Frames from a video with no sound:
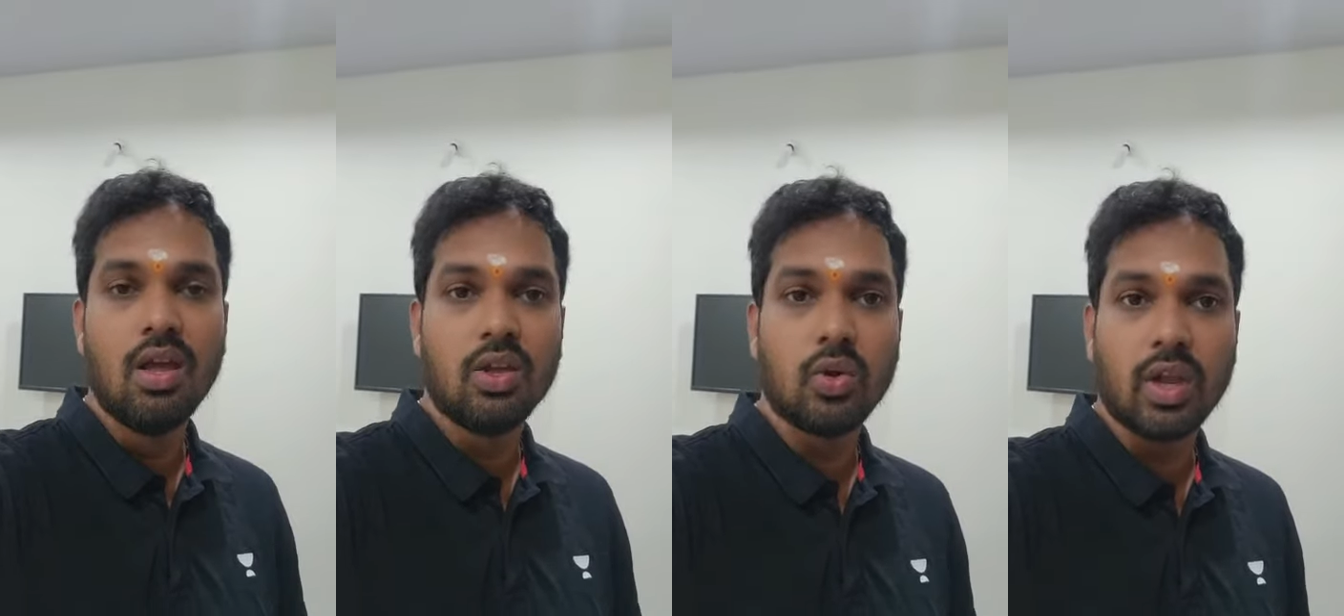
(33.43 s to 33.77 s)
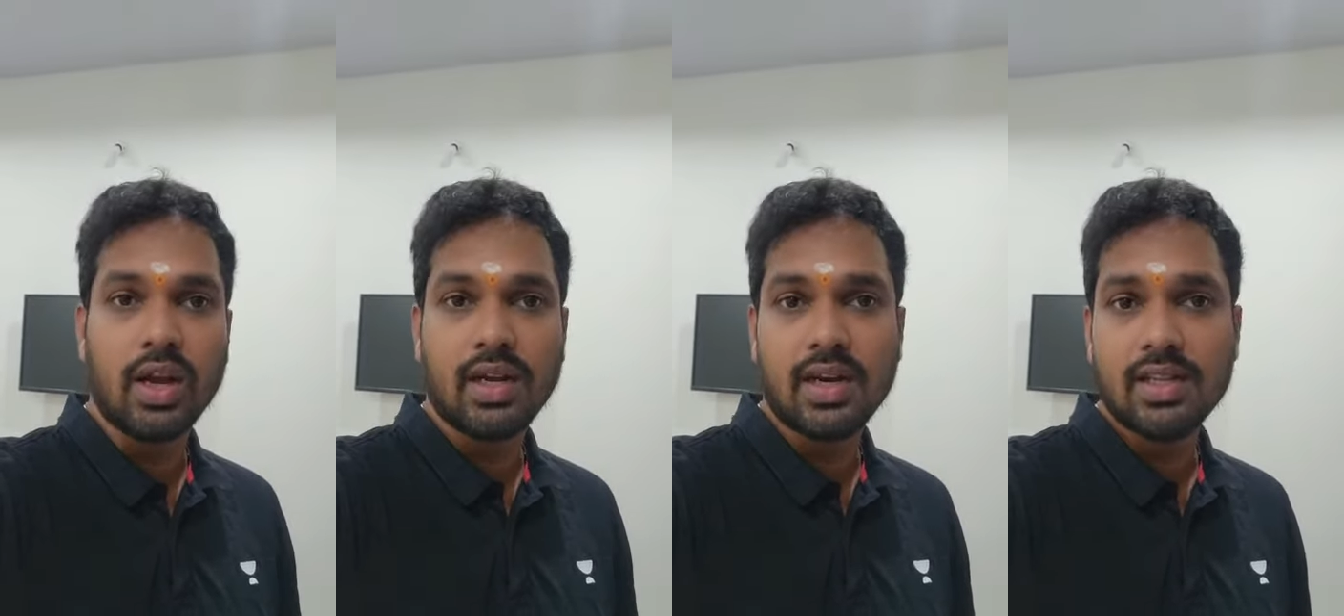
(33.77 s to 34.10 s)
You
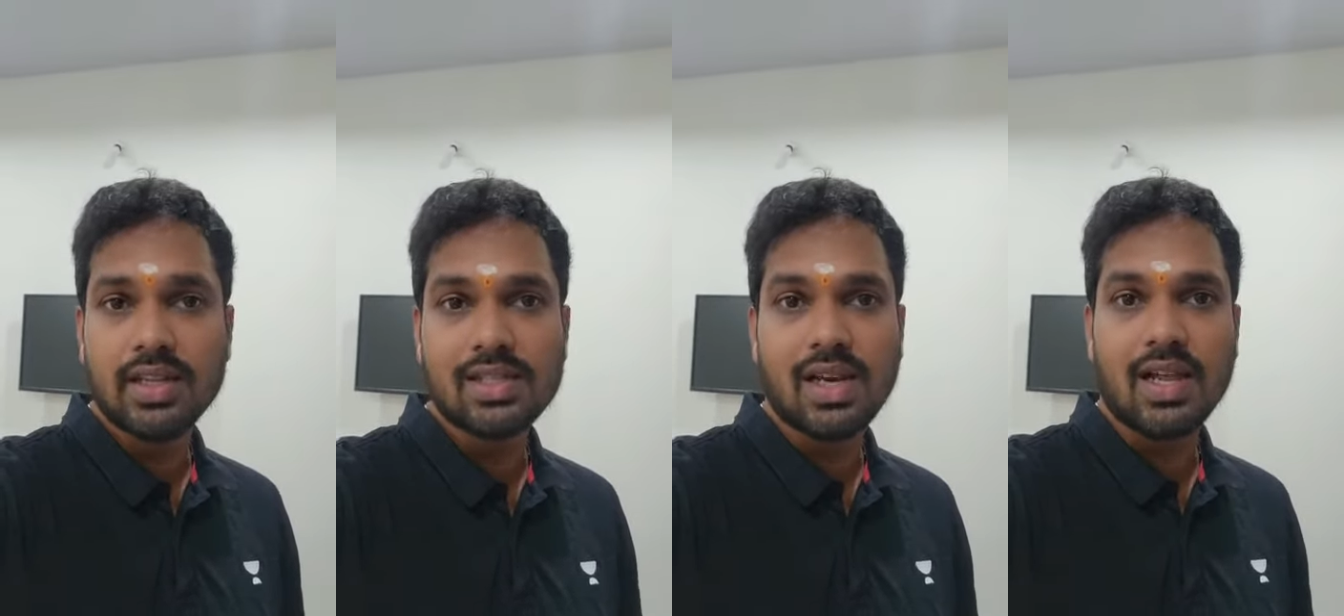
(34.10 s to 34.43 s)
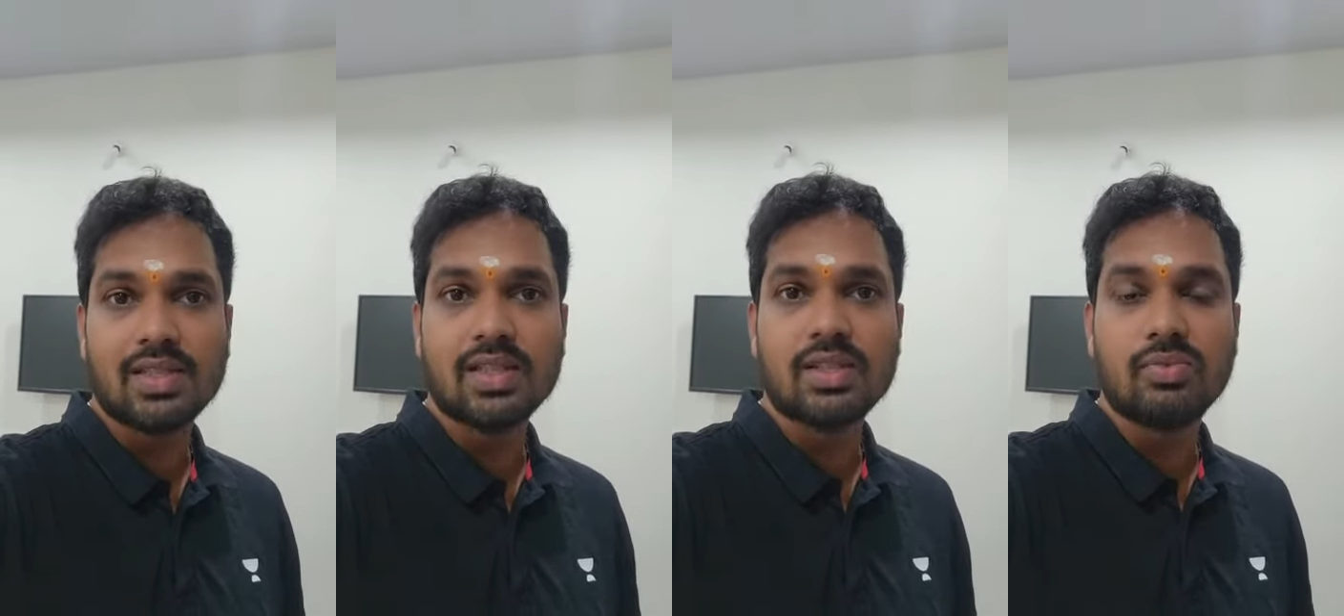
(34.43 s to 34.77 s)
can attend these
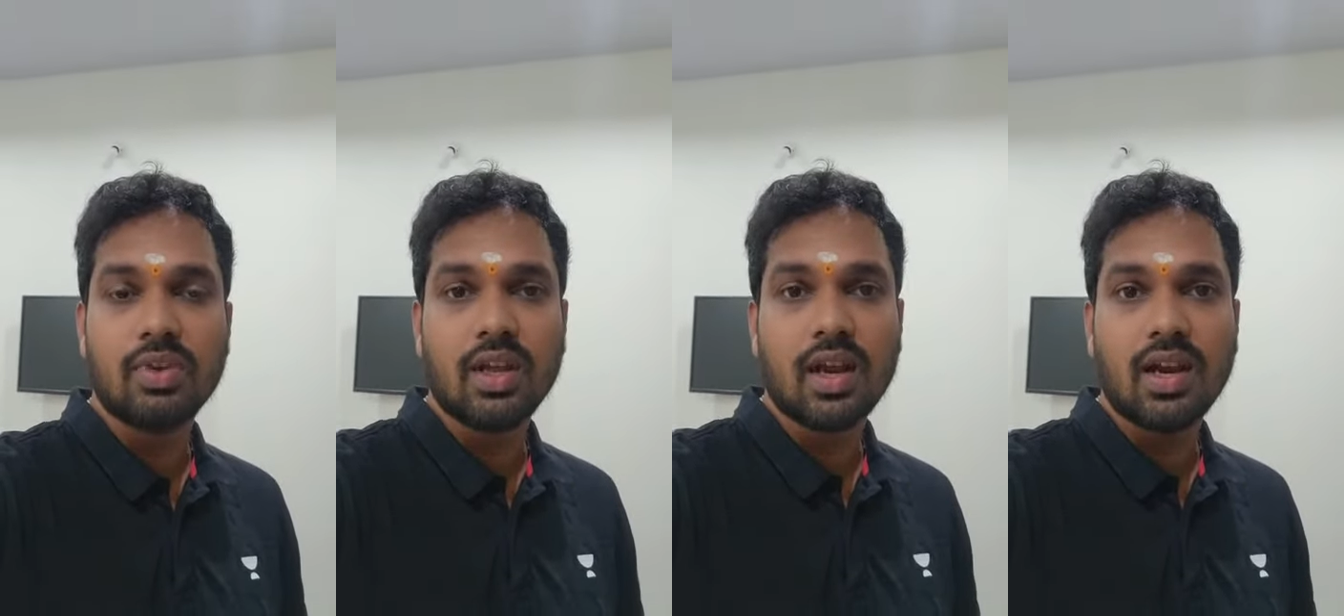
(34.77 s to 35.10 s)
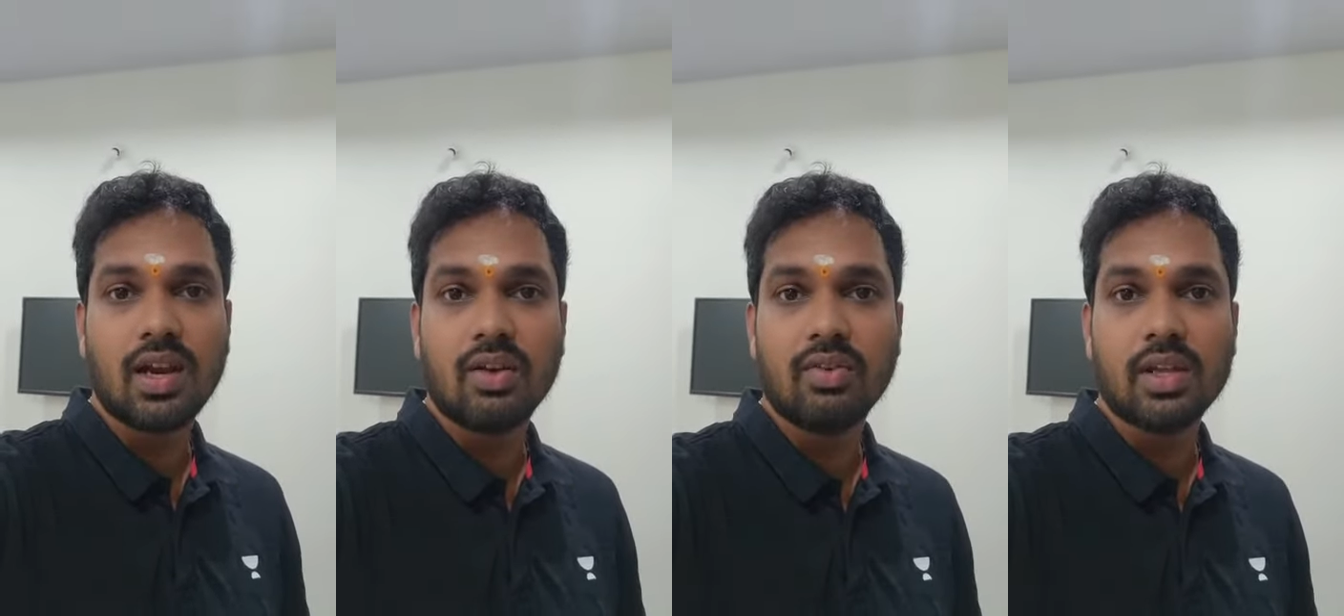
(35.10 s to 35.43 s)
classes where I'll
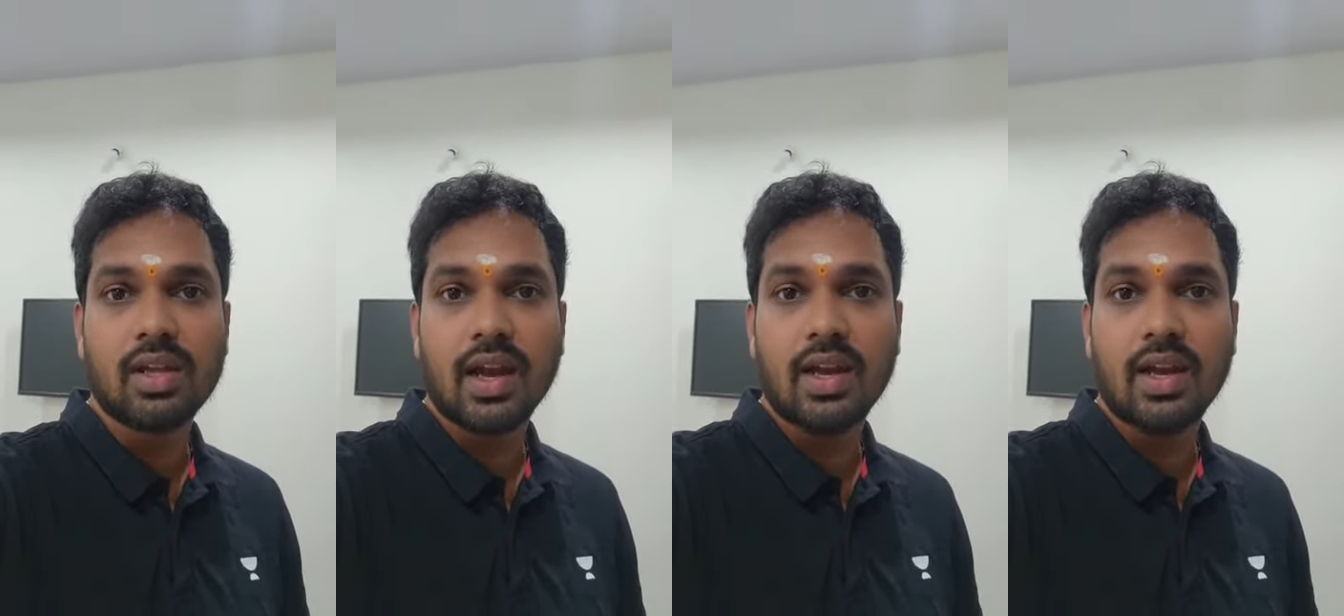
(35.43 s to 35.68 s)
cover the